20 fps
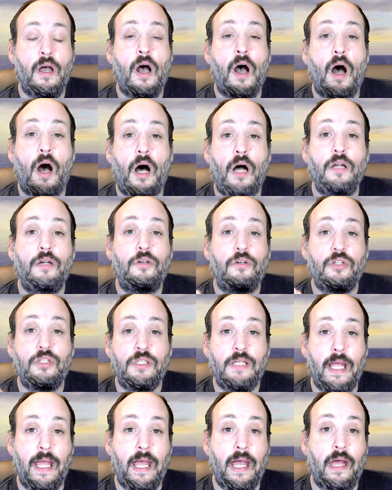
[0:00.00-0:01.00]

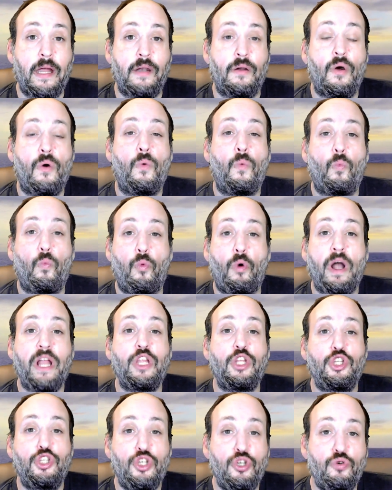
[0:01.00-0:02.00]
understand what
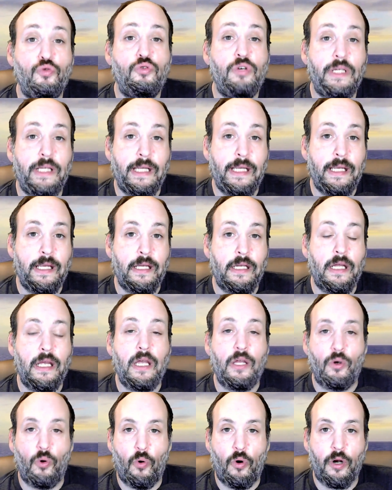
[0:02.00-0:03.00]
you need
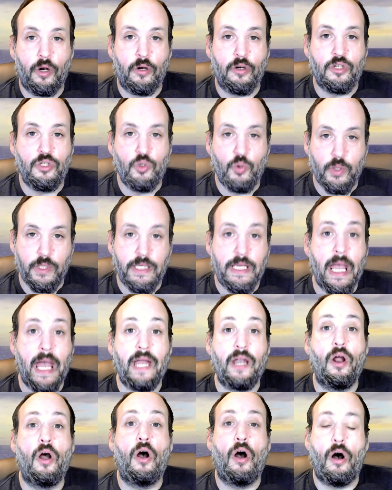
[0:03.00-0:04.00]
in order to get
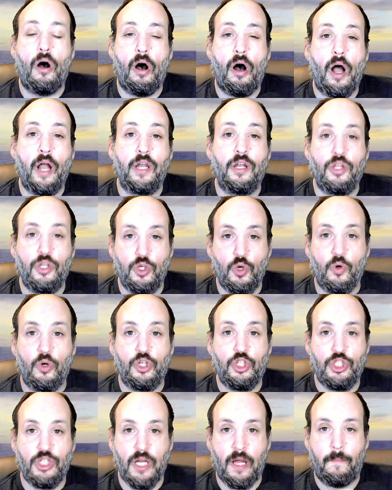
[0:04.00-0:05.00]
on your
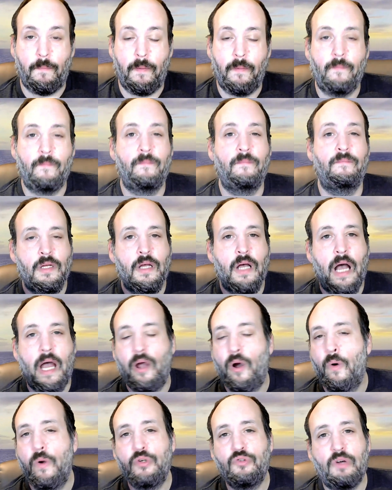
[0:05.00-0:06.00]
ship. I
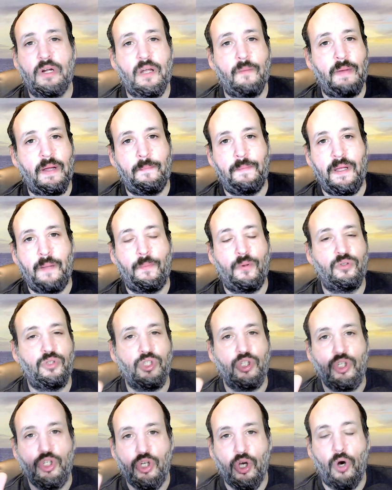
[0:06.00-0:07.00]
always recommend people to
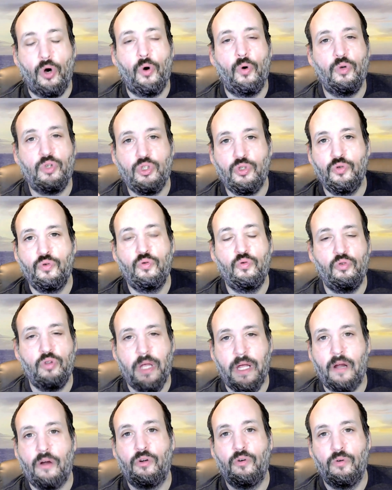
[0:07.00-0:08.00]
go to
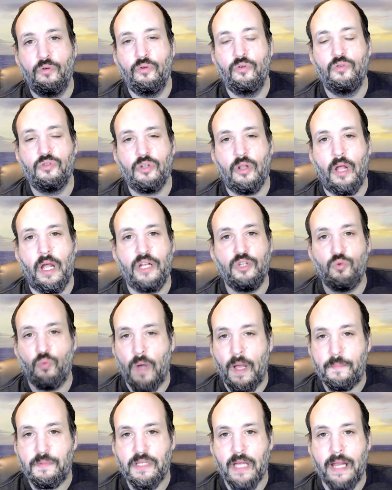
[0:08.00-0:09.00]
their cruise line's
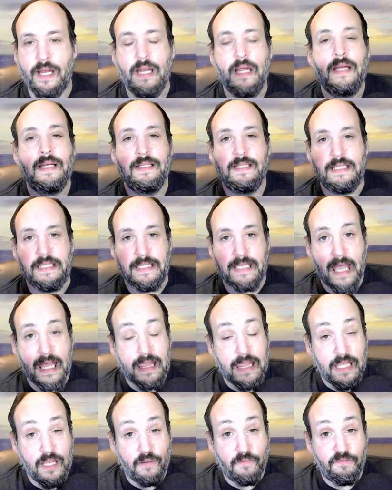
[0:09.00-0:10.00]
website to get
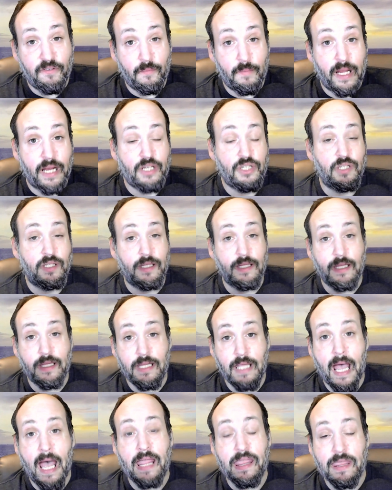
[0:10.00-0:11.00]
the information
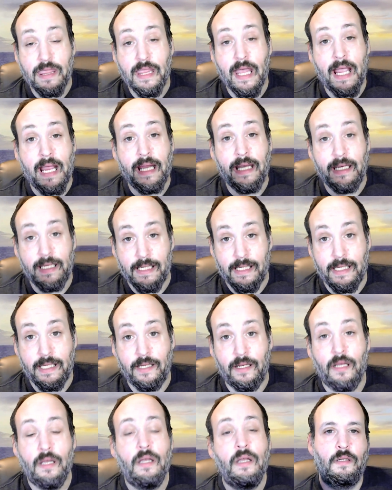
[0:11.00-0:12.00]
that they need.
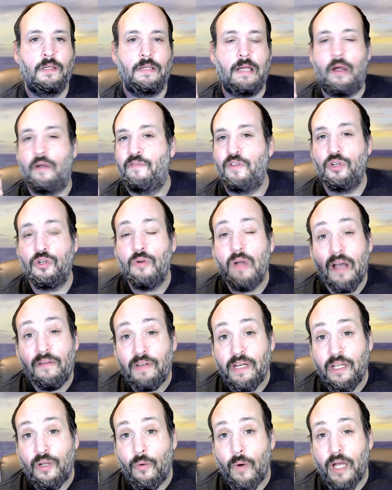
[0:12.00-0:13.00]
Now, if you do have
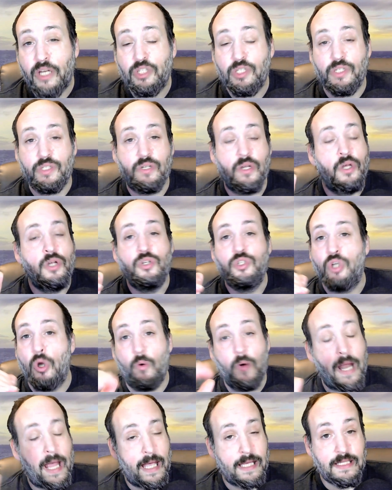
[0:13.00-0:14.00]
any questions,
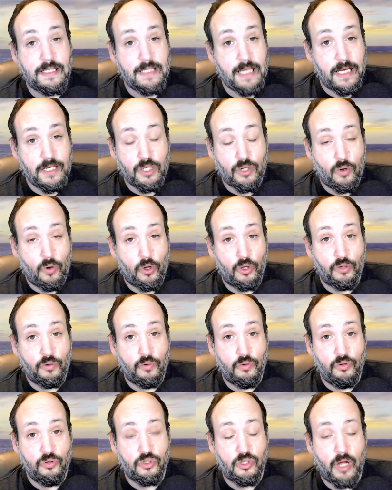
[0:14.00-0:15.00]
don't hesitate to call the
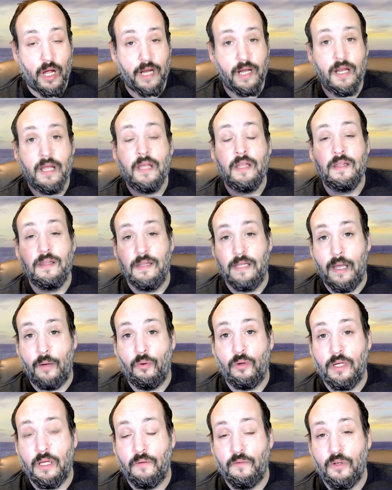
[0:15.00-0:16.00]
cruise line. They will
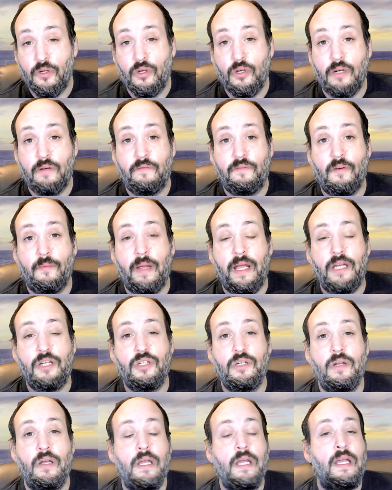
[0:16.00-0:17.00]
give you good
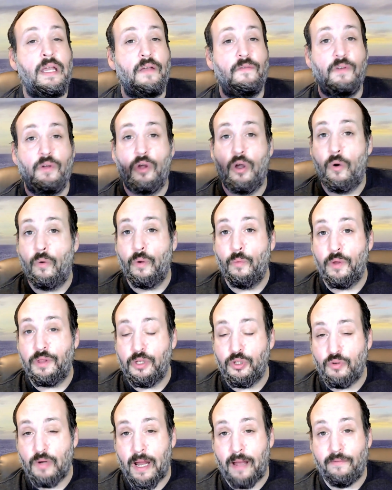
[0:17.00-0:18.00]
information. If you're going with a
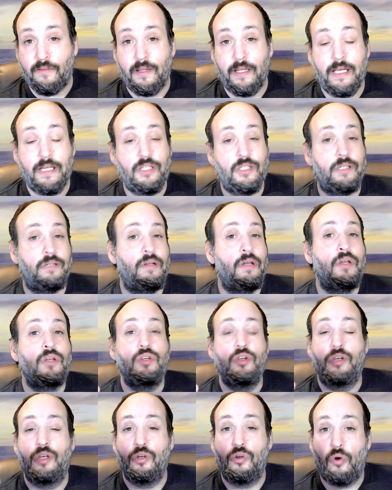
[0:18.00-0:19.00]
travel agent,
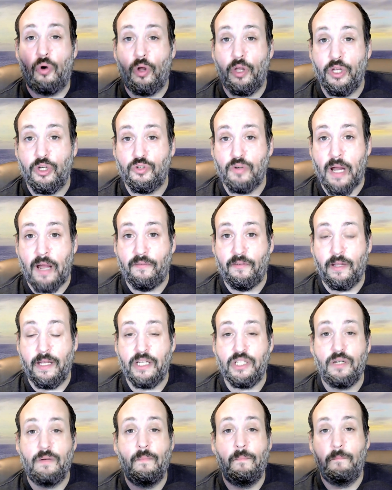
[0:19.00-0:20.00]
you can call your travel
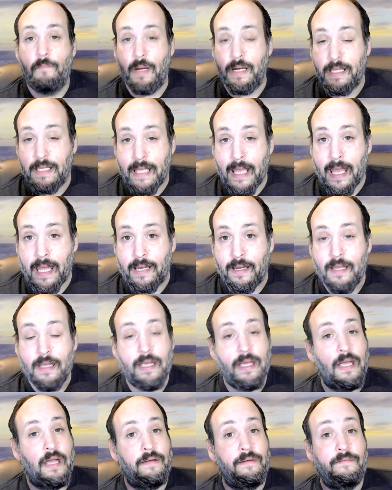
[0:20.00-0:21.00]
agent. But again,
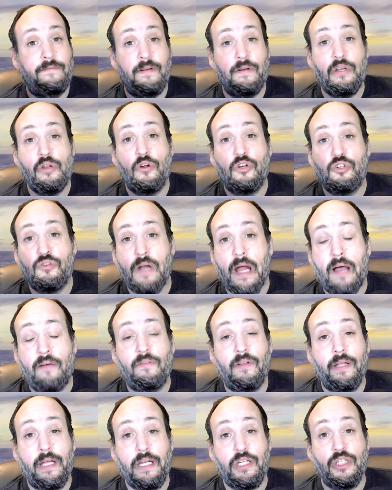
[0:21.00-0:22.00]
even your
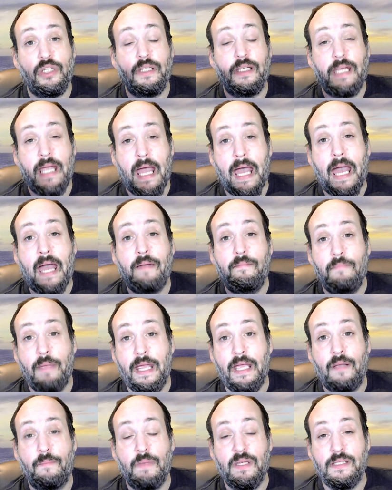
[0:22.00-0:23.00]
travel agent can
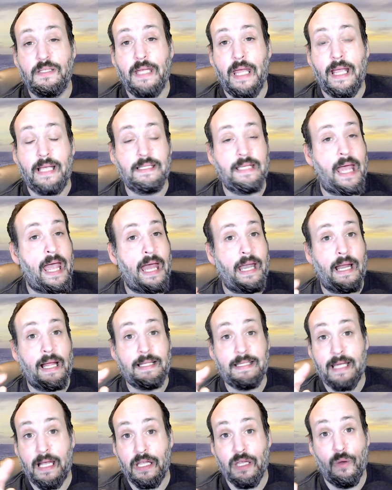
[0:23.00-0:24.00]
make mistakes. And I'll
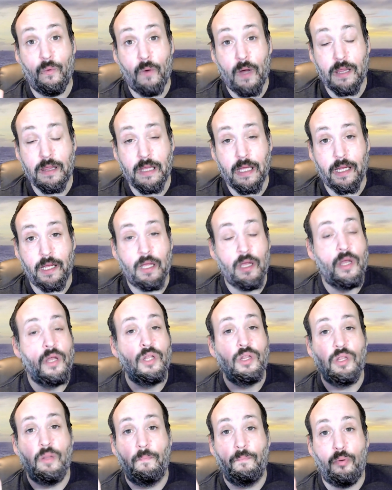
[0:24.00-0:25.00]
tell you one thing,
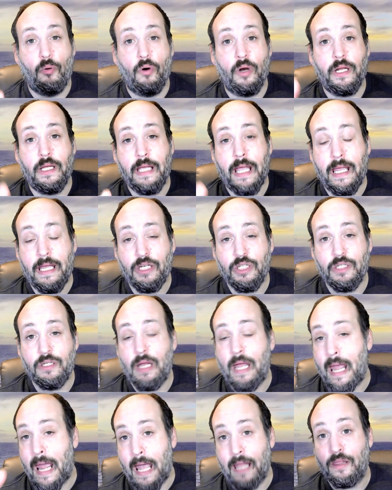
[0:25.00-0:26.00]
the boarding agent
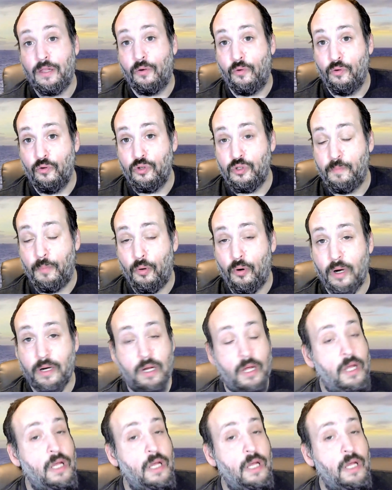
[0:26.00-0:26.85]
at the cruise port